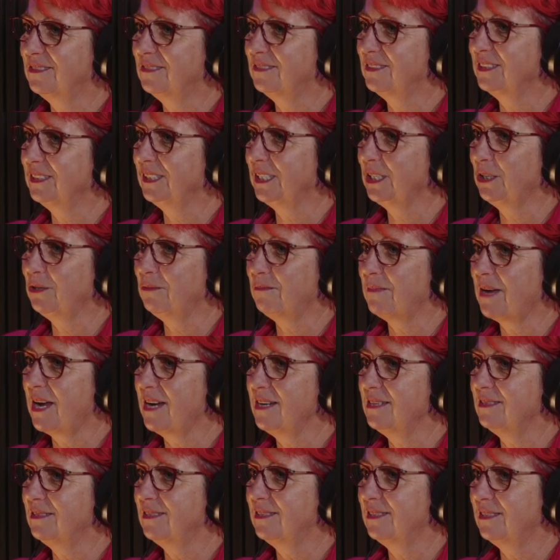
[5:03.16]
really good
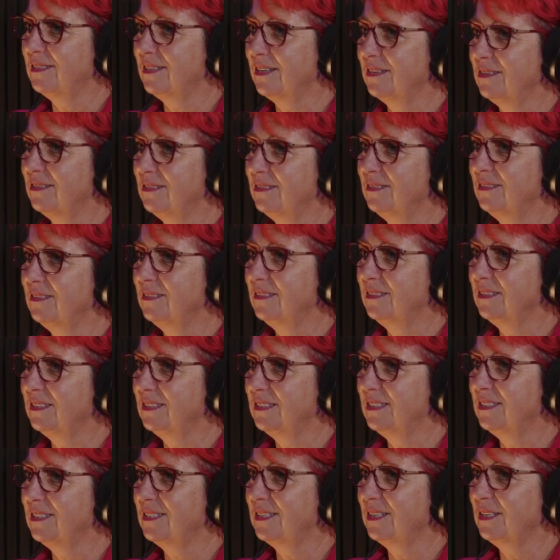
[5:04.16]
mates. So
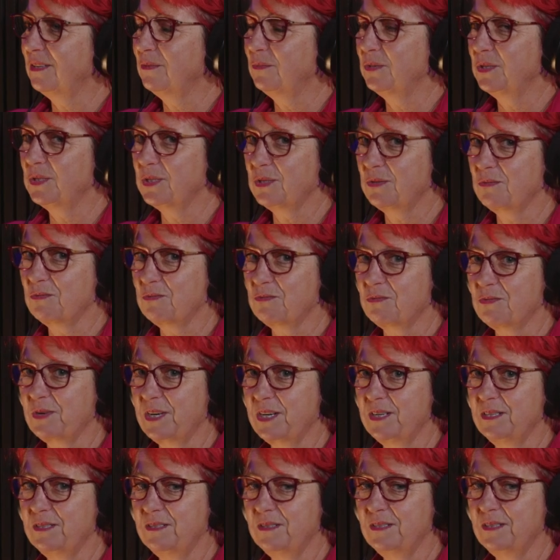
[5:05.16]
it was a
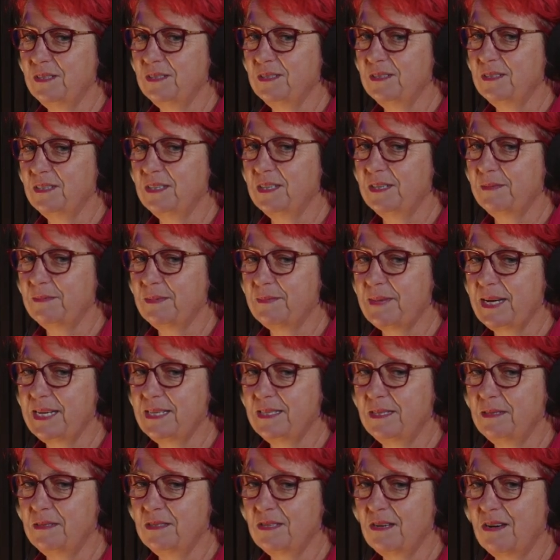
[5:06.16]
real
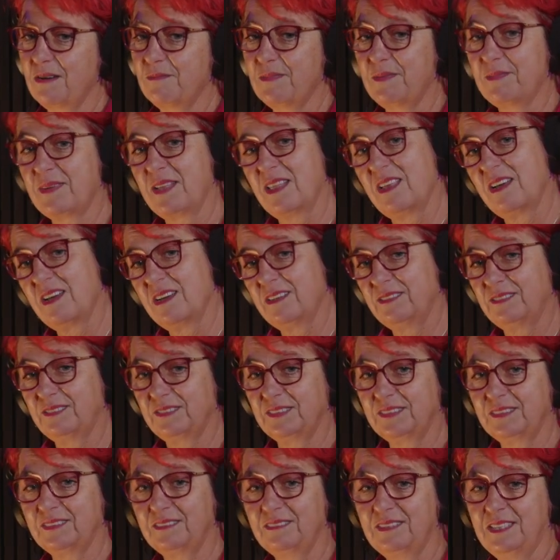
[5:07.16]
amazing time of my life,
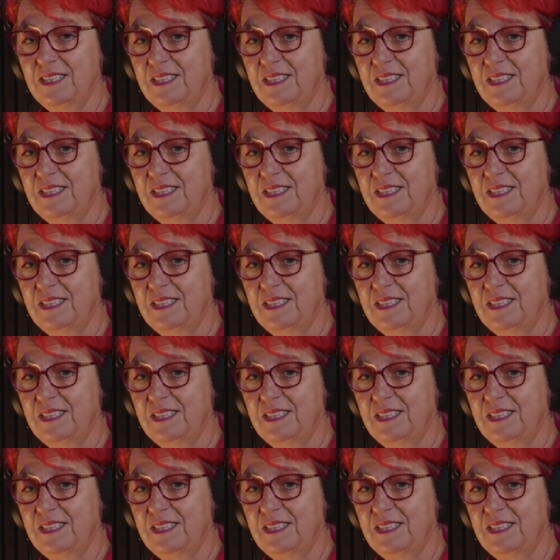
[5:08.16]
and